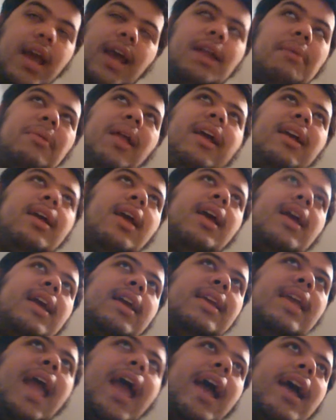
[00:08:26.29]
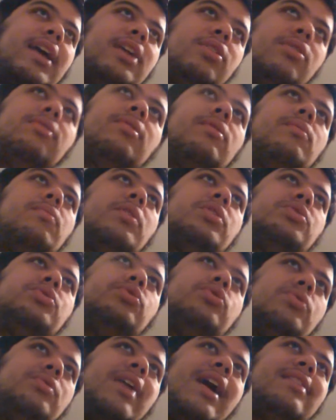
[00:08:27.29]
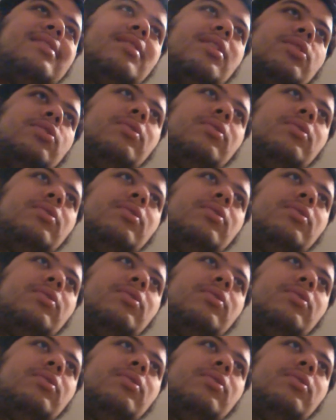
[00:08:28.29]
And I'm like, yeah, you don't want to do that.